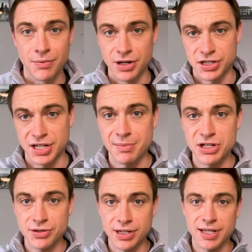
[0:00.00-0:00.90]
We're going to
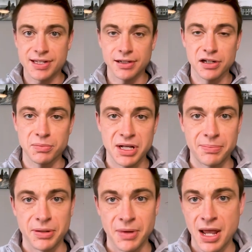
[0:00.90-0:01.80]
demonstrate this in a little bit,
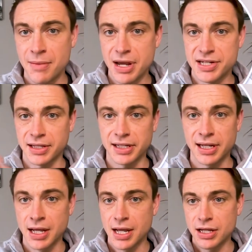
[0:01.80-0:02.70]
but basically,